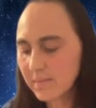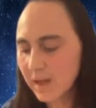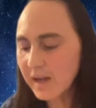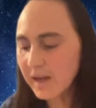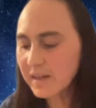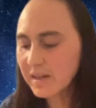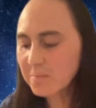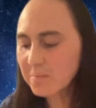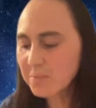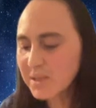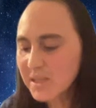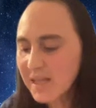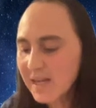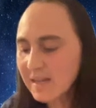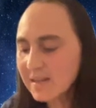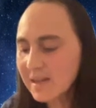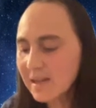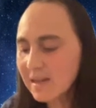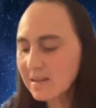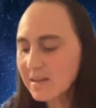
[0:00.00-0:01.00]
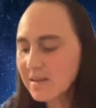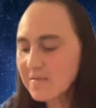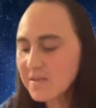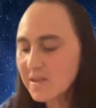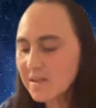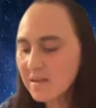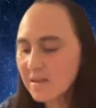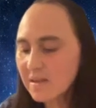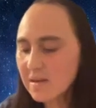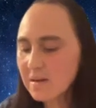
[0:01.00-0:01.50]
I could pretend I lived
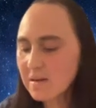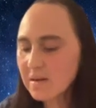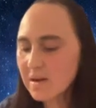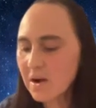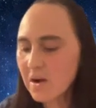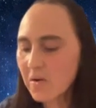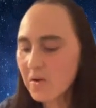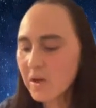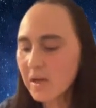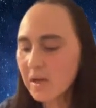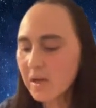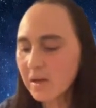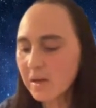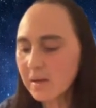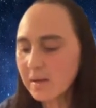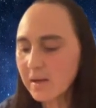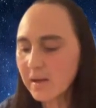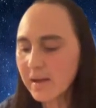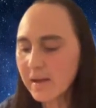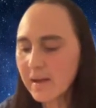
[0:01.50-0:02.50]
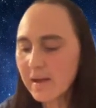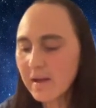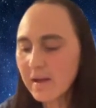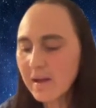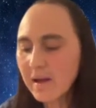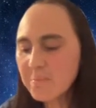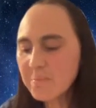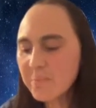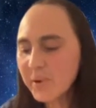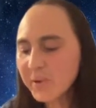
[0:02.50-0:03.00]
in the Arconia,
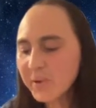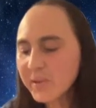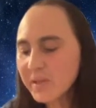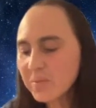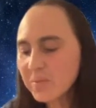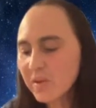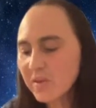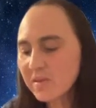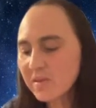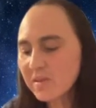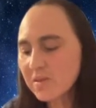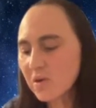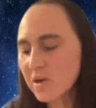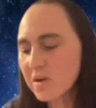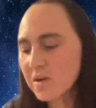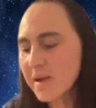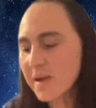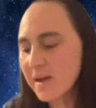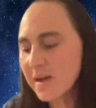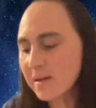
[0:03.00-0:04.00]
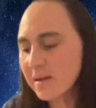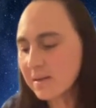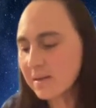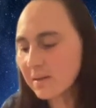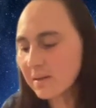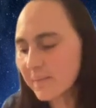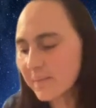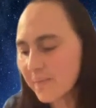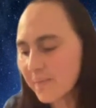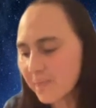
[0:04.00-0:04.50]
a building with a
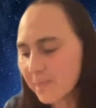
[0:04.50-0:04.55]
doorman,